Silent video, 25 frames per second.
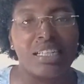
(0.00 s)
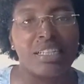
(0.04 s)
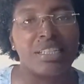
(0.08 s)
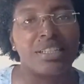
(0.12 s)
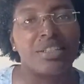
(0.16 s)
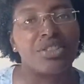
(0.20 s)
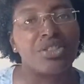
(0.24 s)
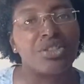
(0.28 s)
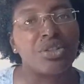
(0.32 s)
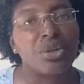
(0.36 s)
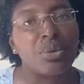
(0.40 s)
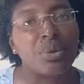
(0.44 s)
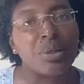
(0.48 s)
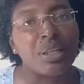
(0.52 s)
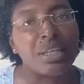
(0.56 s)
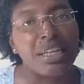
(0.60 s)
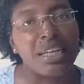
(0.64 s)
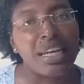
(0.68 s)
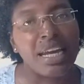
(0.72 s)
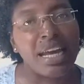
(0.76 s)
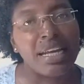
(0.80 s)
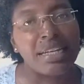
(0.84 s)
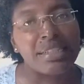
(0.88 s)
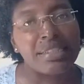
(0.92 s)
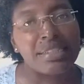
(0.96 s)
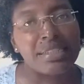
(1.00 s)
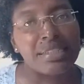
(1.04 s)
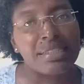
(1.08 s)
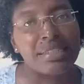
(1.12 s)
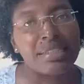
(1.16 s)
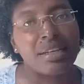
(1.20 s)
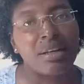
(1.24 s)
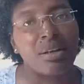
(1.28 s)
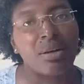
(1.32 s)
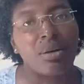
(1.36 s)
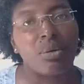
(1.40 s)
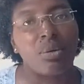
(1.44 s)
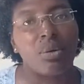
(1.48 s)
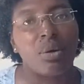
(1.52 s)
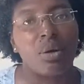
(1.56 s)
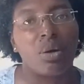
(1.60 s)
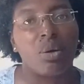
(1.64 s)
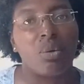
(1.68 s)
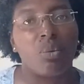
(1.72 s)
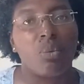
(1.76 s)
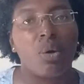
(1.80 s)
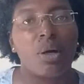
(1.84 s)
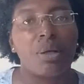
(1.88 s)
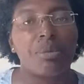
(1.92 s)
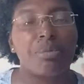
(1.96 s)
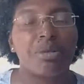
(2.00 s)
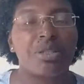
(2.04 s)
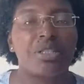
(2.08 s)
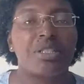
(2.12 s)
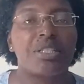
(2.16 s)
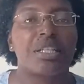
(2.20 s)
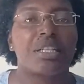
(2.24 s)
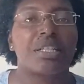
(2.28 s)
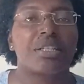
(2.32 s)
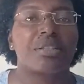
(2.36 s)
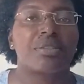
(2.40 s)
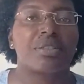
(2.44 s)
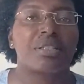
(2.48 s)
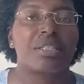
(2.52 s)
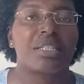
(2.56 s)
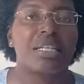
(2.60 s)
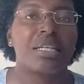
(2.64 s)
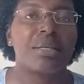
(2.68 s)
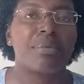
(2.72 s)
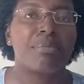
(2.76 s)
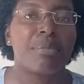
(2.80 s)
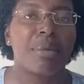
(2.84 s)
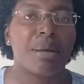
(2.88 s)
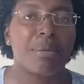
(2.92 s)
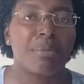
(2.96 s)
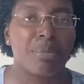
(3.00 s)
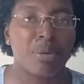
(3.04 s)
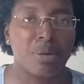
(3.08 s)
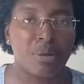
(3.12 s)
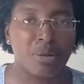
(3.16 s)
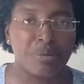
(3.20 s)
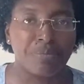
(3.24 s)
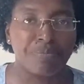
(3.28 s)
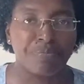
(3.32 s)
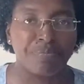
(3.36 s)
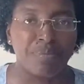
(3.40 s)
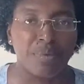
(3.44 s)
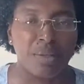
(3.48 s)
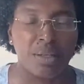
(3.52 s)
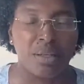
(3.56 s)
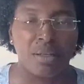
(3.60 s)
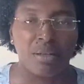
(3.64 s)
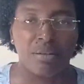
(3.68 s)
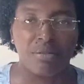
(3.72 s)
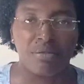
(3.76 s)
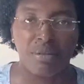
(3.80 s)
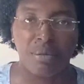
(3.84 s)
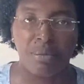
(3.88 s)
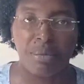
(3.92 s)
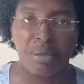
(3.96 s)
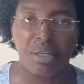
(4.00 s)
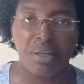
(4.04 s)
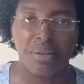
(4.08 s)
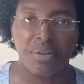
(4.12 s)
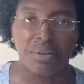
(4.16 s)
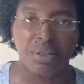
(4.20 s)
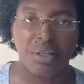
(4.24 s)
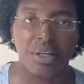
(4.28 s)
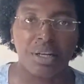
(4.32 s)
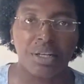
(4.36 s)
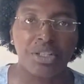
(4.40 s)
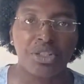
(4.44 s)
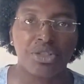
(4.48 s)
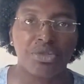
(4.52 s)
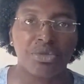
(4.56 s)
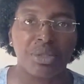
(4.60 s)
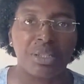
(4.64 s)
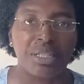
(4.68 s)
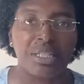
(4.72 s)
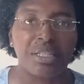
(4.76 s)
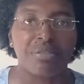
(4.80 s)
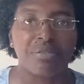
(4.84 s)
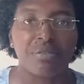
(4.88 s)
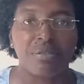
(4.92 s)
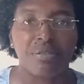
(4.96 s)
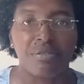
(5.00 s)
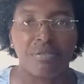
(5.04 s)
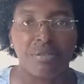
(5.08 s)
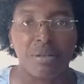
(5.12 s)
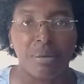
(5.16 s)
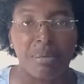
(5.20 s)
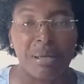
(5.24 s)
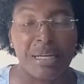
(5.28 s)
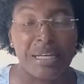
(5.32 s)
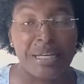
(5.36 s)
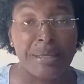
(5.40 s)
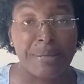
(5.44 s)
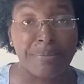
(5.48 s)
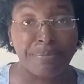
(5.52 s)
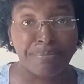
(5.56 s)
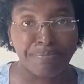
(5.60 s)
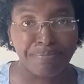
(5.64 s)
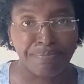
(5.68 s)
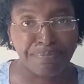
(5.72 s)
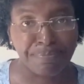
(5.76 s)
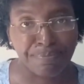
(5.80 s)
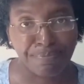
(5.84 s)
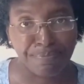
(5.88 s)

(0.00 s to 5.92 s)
And so he had to tell one particular team member from another country, different from him,